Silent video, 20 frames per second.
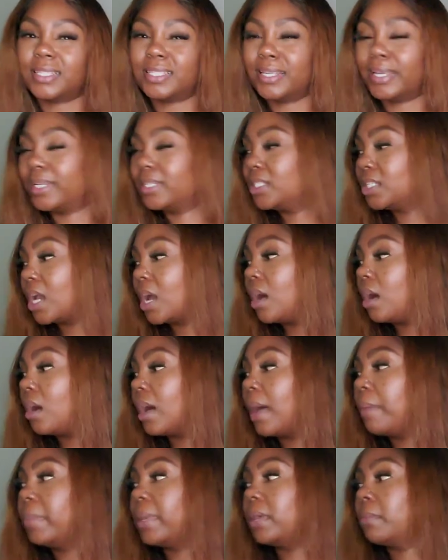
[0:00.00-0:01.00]
said, y'all,
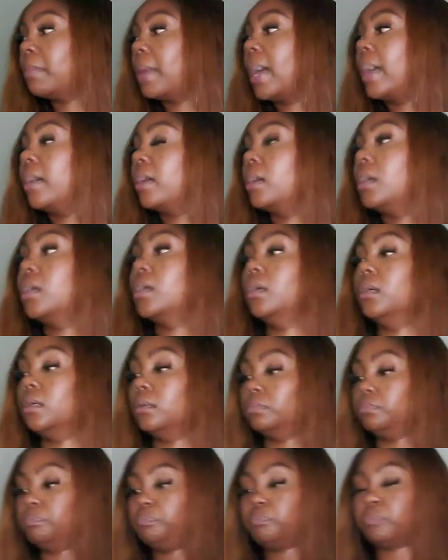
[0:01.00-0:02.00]
I'm in my,
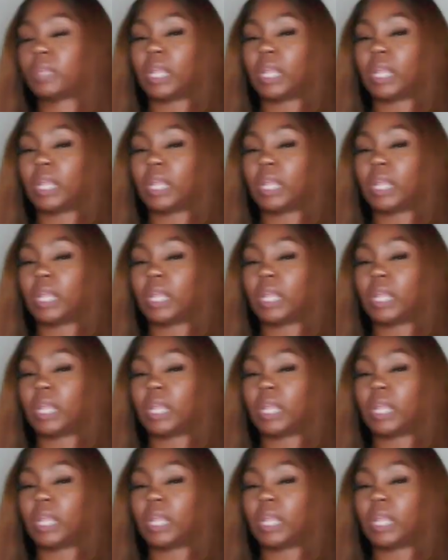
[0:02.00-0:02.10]
um,